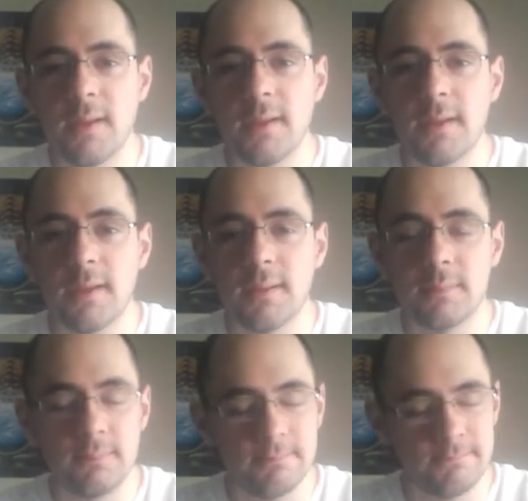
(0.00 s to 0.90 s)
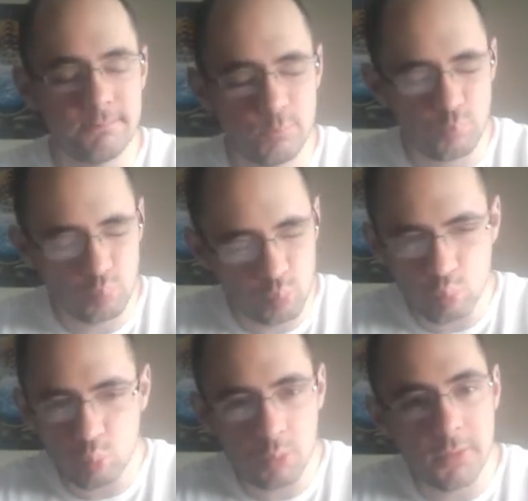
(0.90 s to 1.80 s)
the
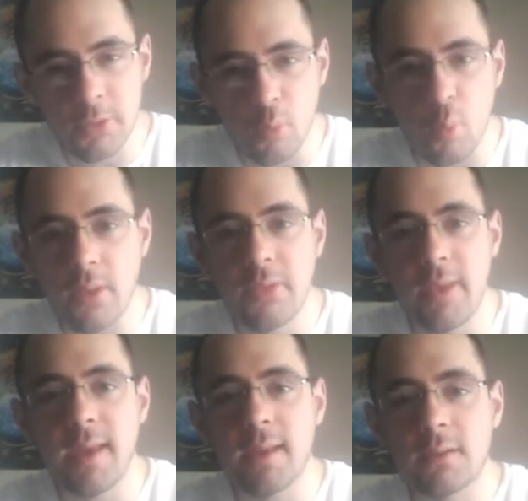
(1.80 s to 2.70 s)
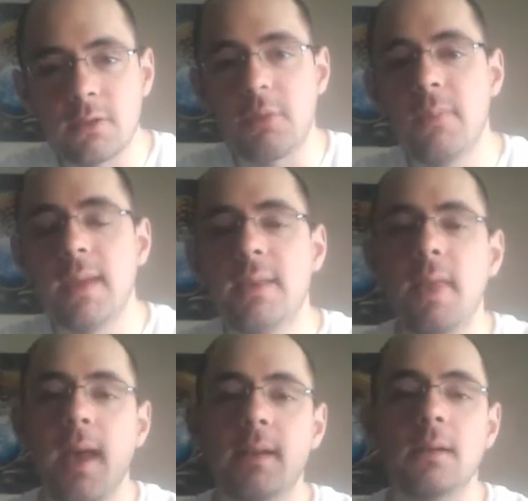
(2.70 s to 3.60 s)
one thing to me
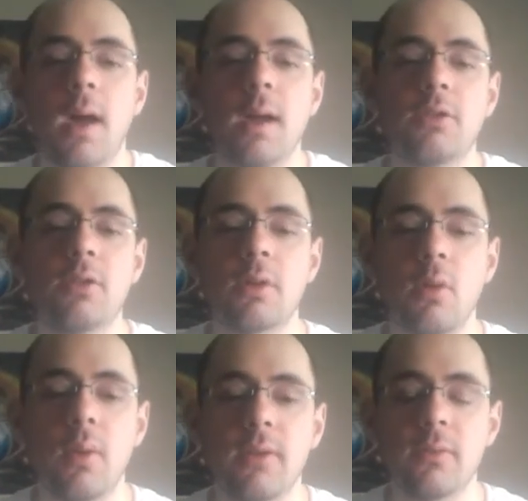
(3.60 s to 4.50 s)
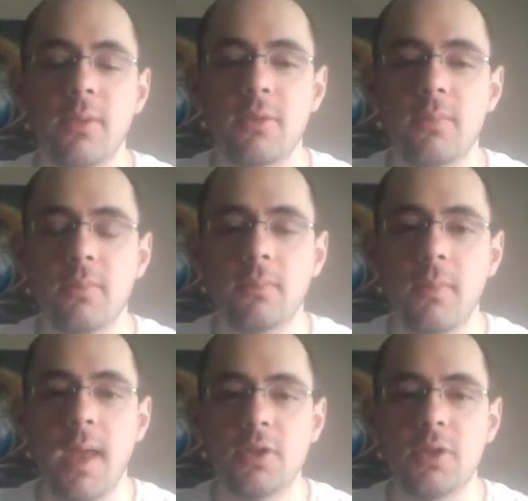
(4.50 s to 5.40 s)
that I took away from this
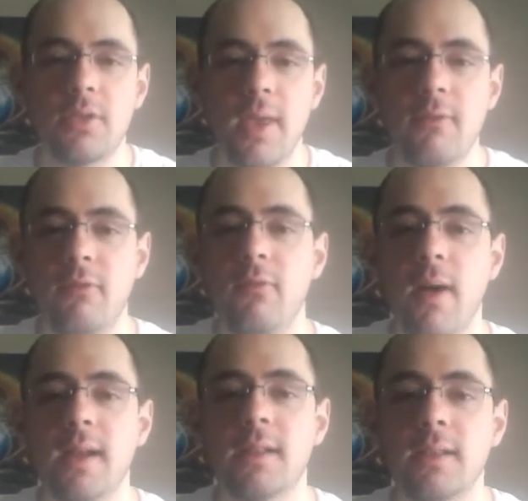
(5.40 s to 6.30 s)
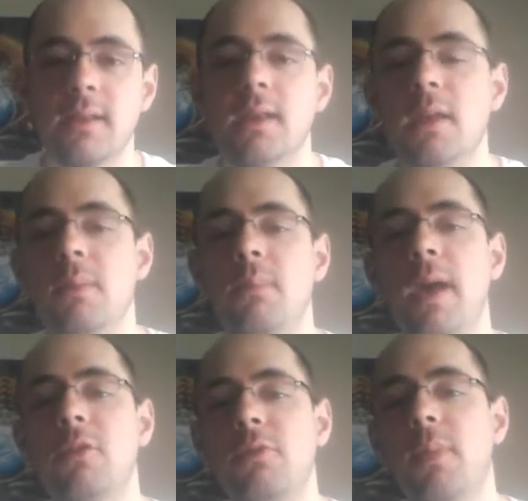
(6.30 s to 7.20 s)
match is that finally
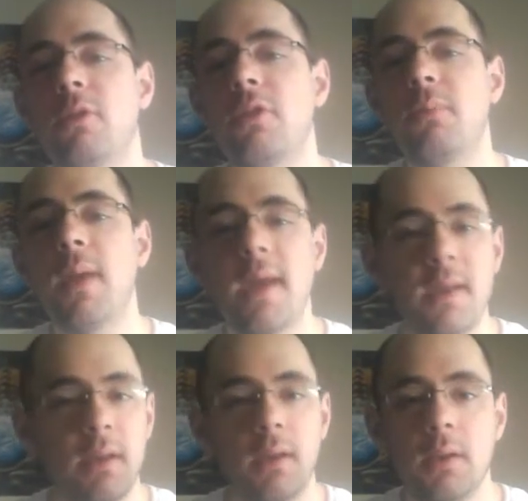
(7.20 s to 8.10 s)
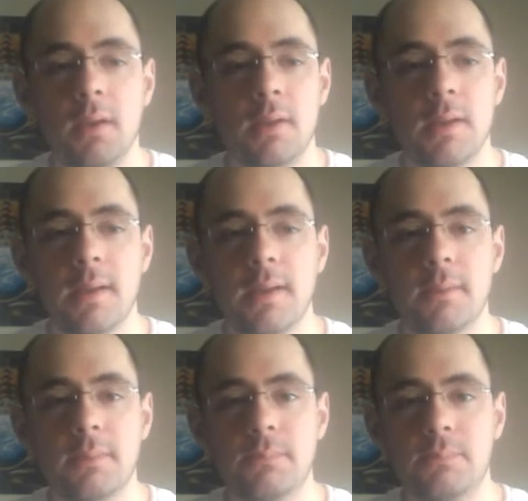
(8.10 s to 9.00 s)
Bad News Barrett is back.
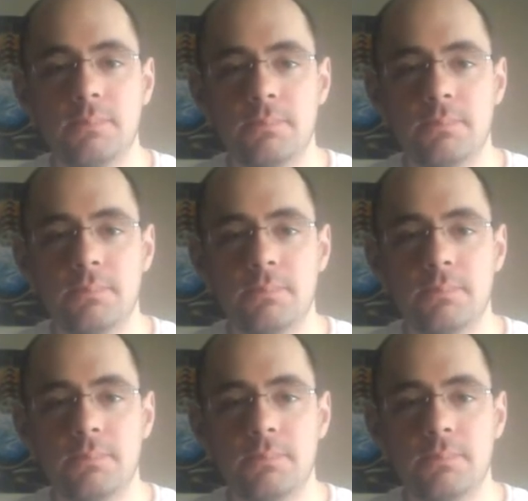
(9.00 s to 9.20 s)
You